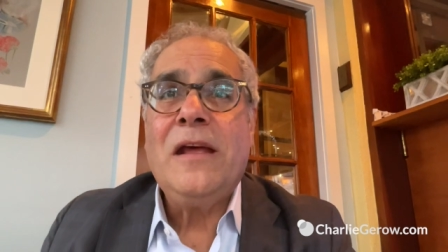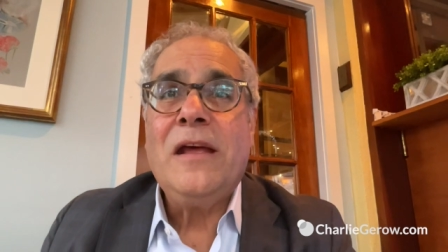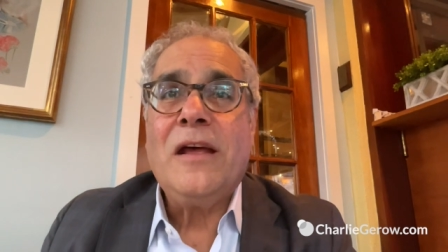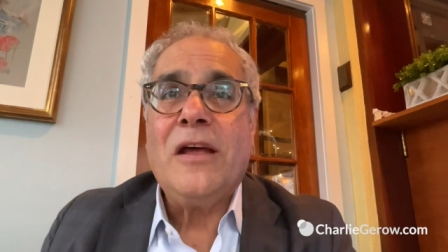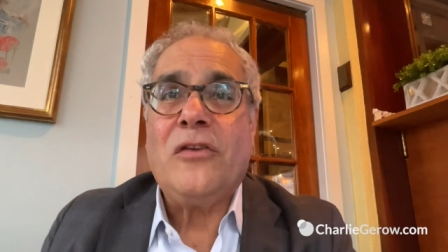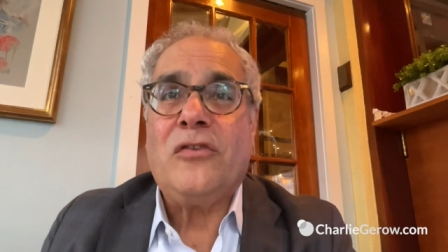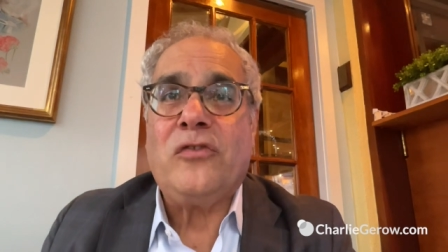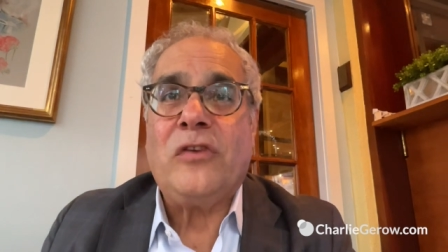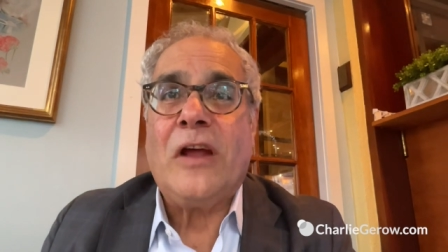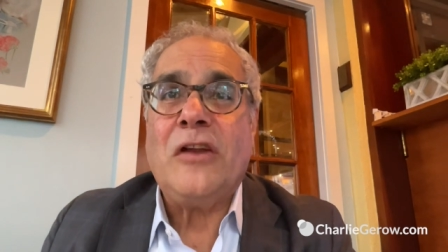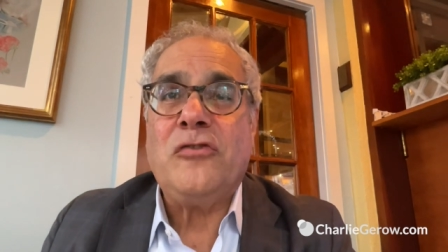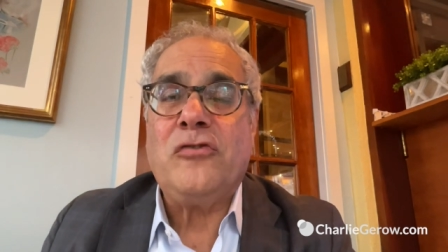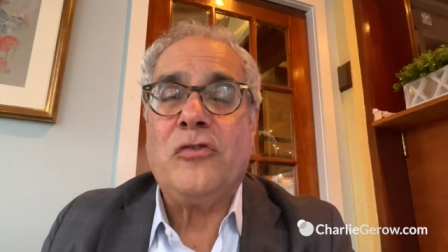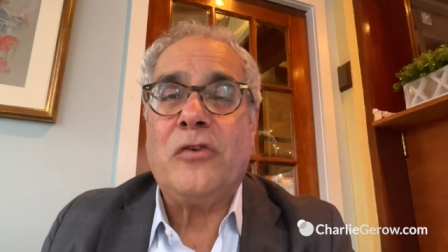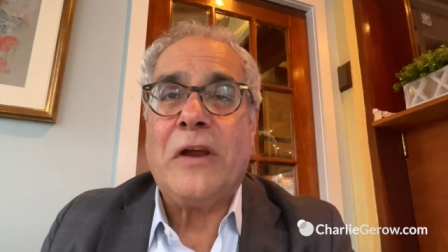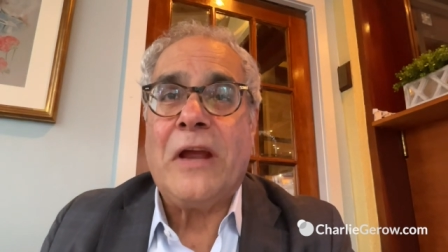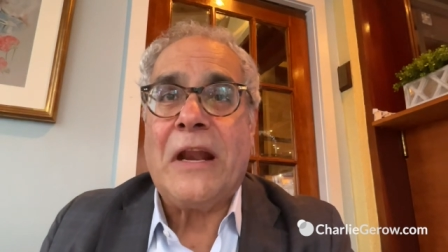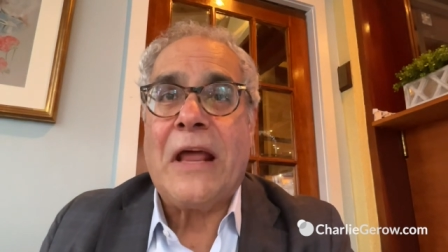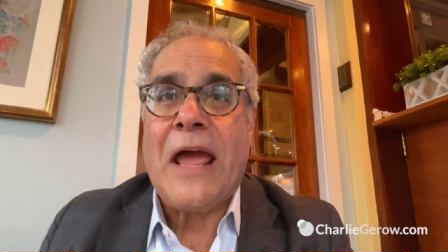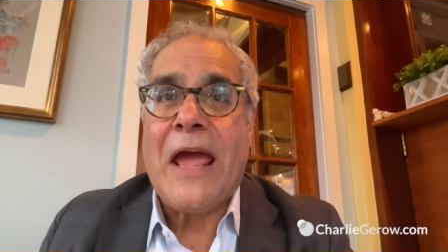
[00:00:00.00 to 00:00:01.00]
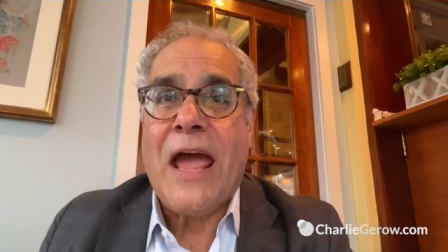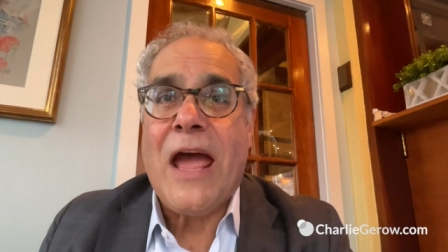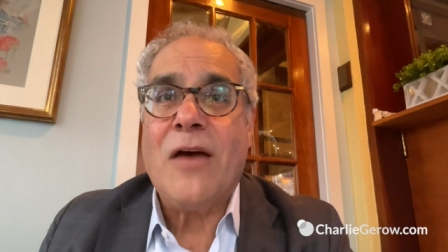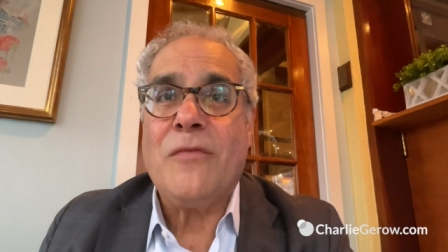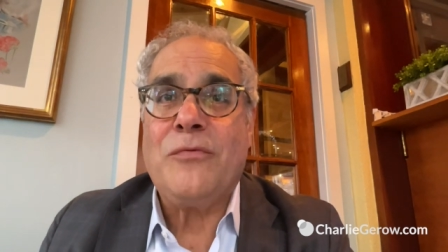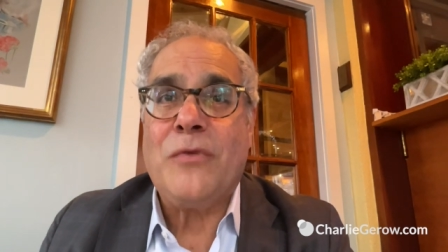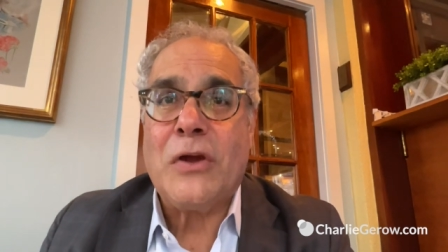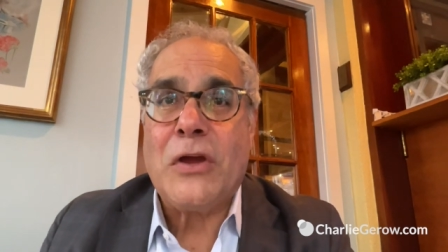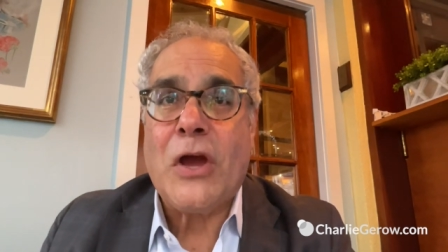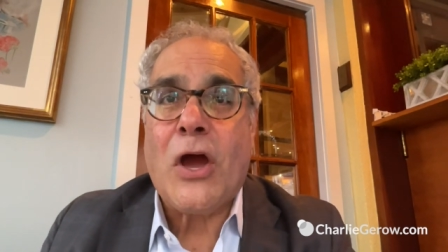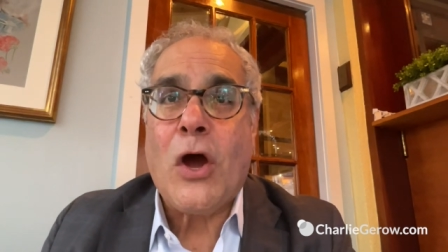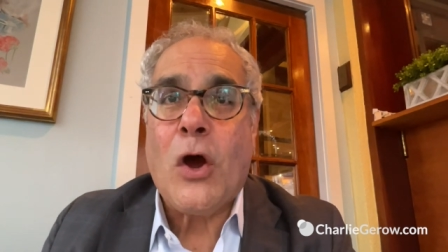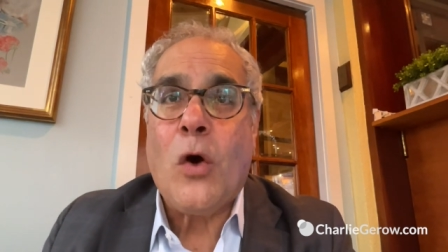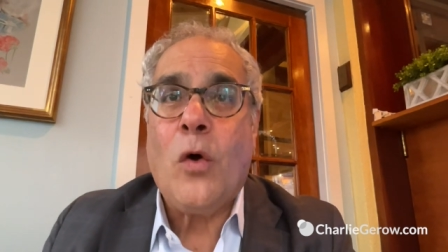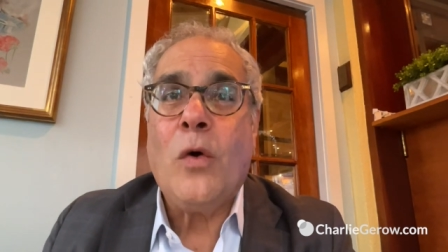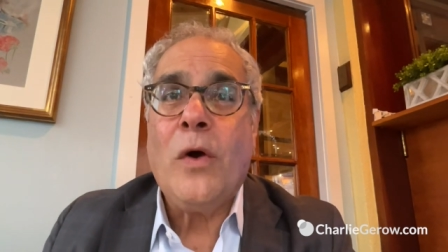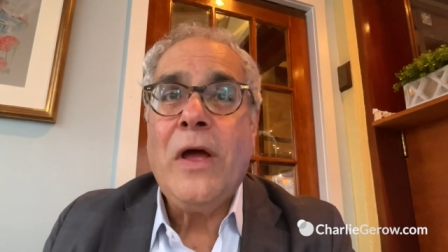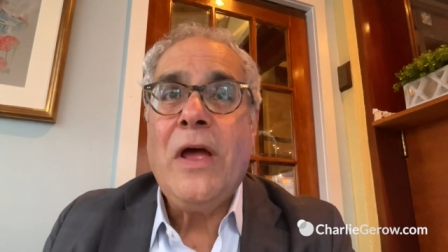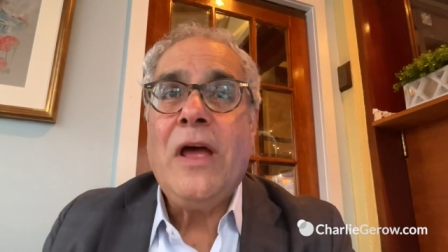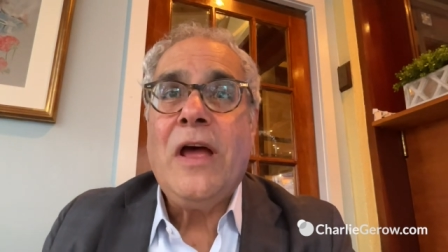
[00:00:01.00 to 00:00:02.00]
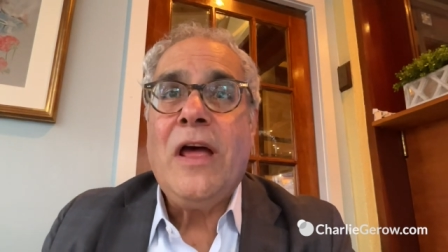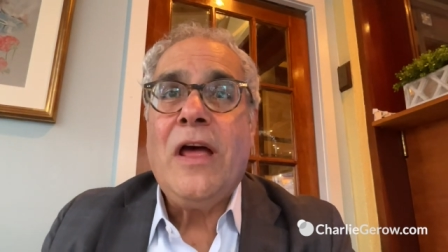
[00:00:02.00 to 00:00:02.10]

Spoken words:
a century and a half ago,